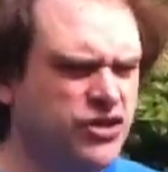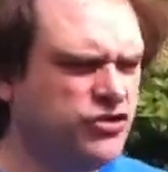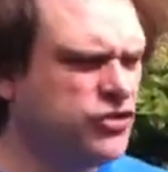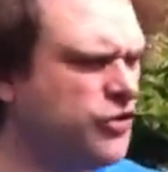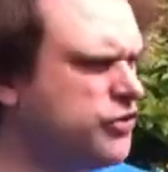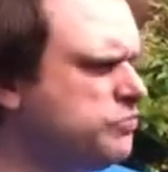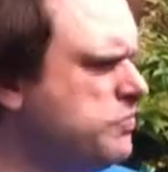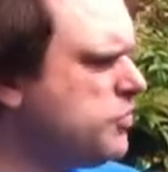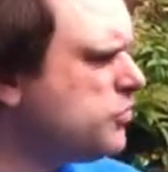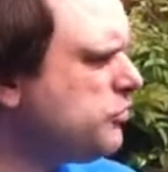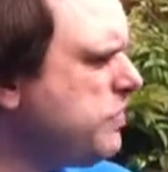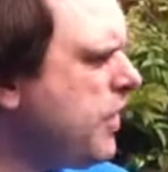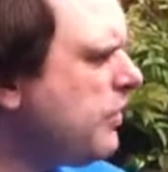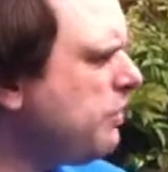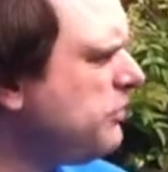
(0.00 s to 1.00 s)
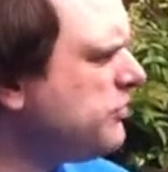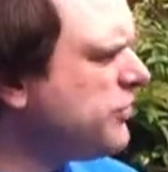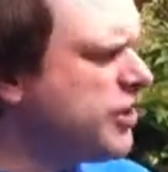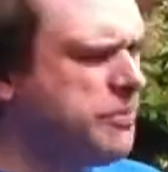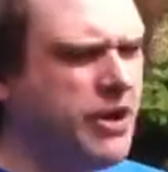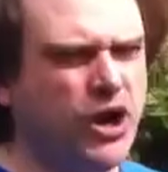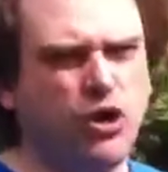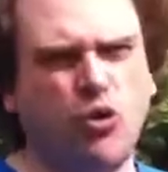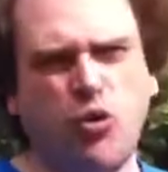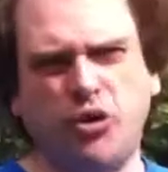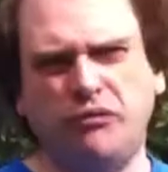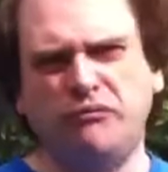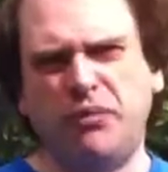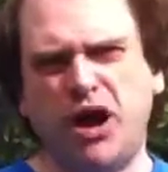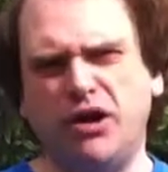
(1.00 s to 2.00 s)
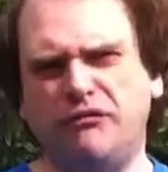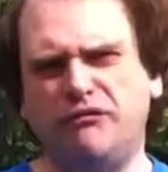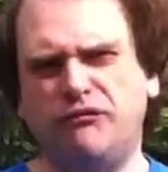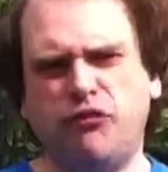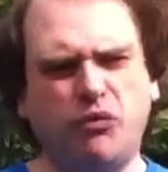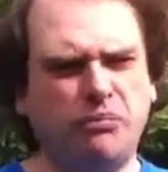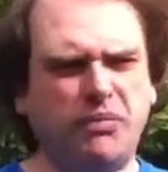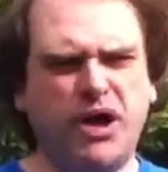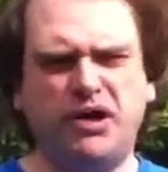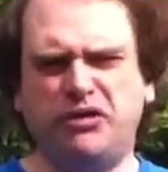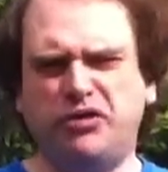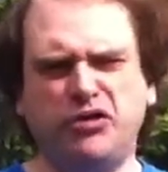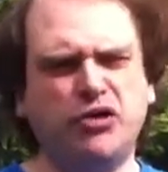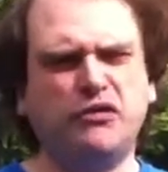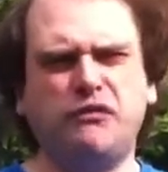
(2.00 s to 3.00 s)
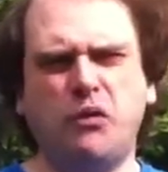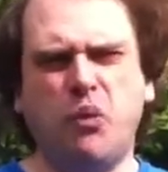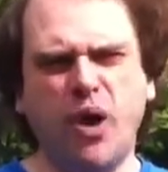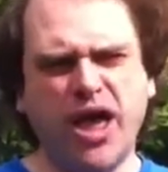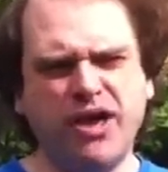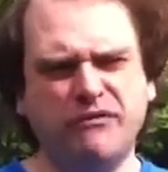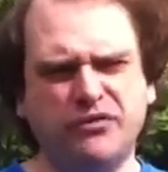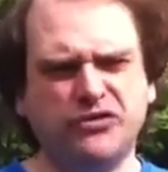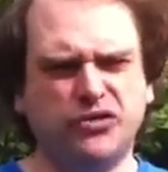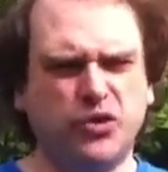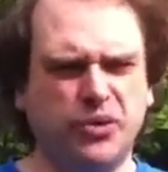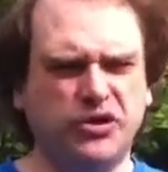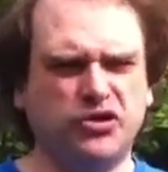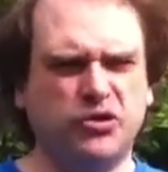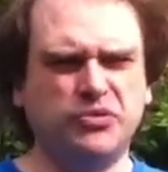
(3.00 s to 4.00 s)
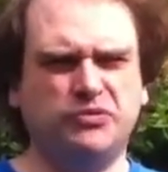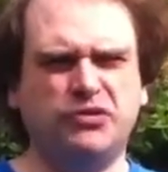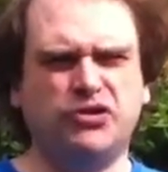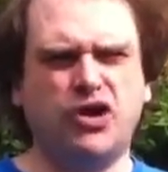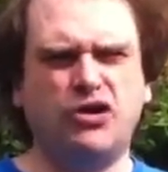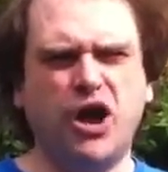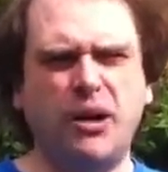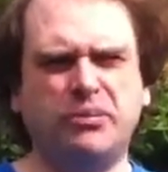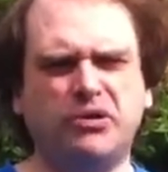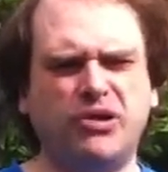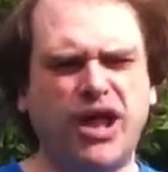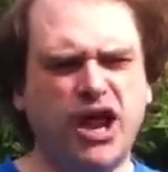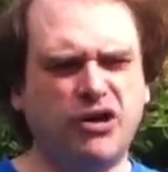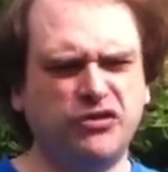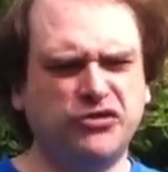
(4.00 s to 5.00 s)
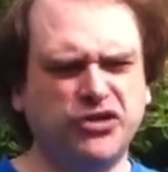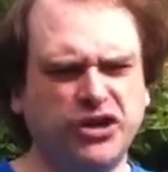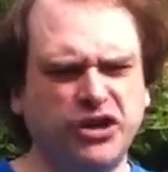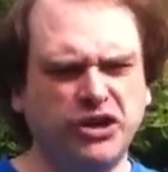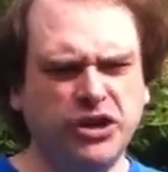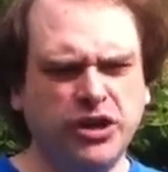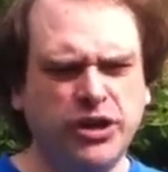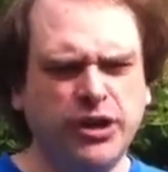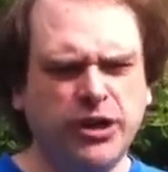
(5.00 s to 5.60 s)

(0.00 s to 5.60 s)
So this mirror is about a third of a wave or so in terms of optical accuracy.